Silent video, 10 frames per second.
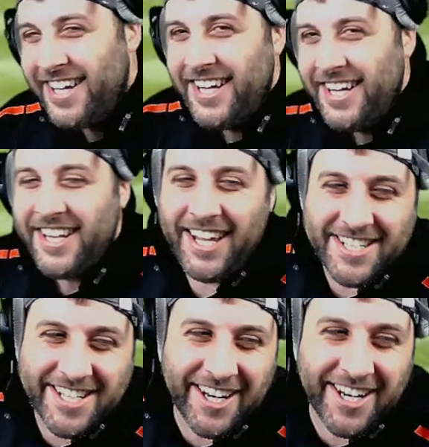Let's
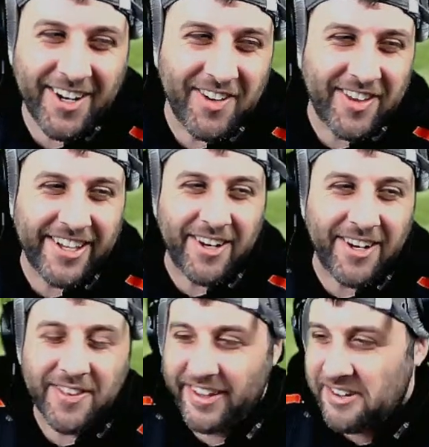go, Theo.
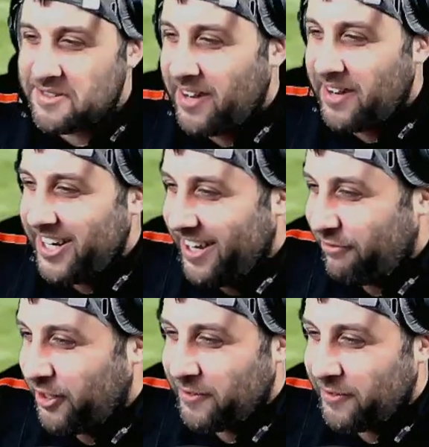Theo's my
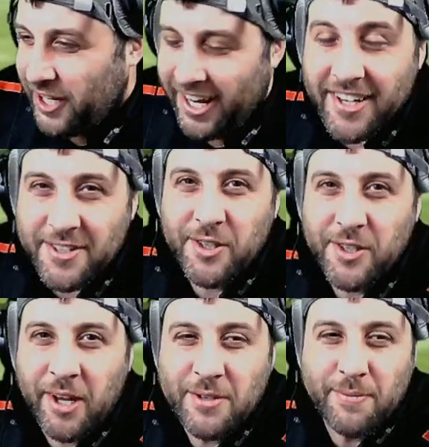nephew, and I taught him
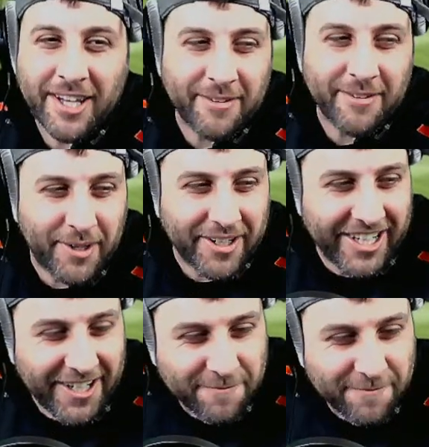"Spank the monkey."
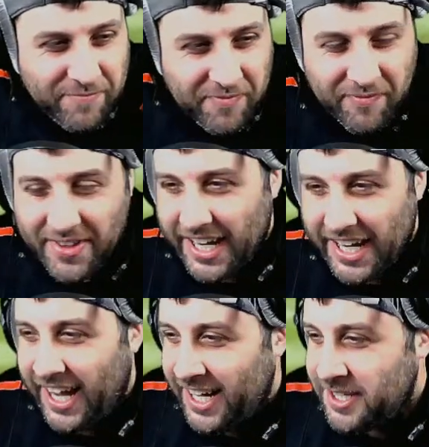And
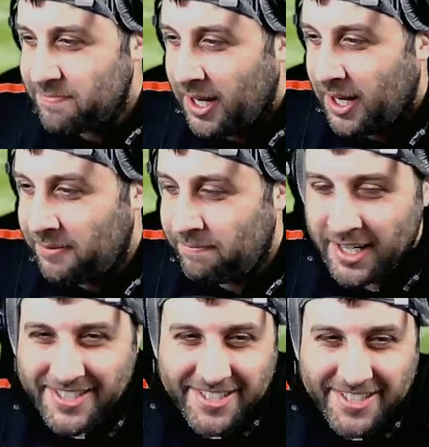his mum,
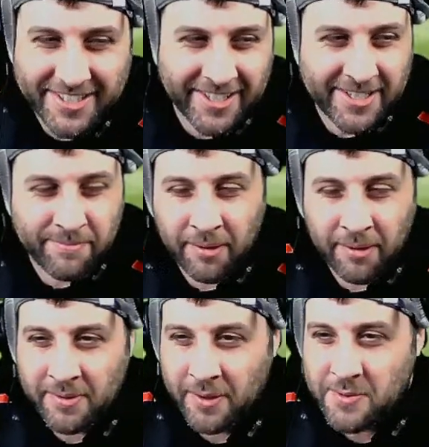his mum
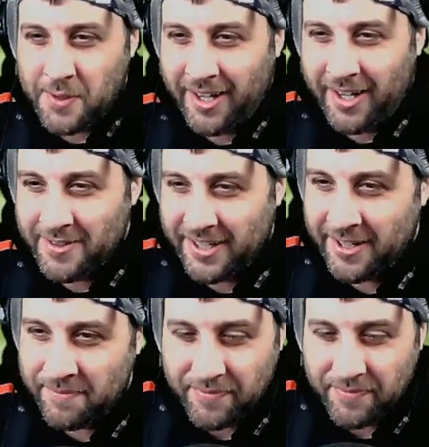goes wild at him.
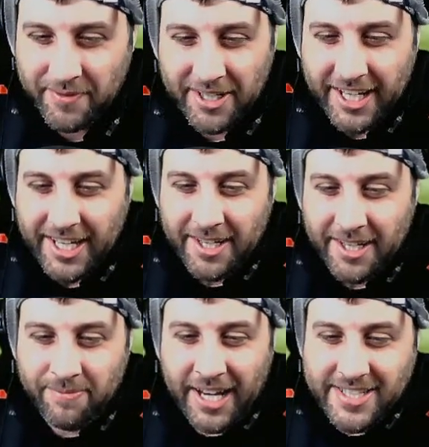
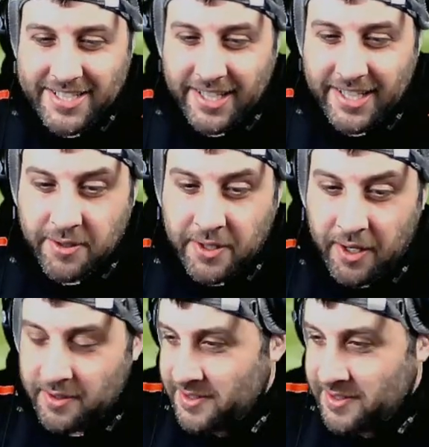Bless his little
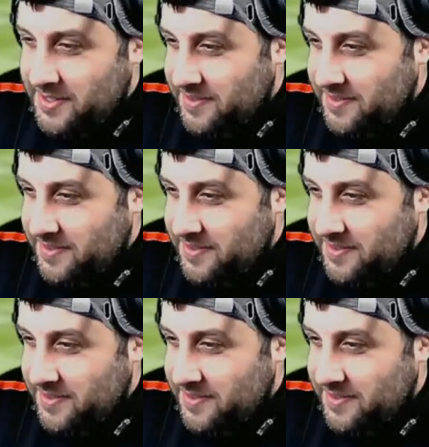cottons.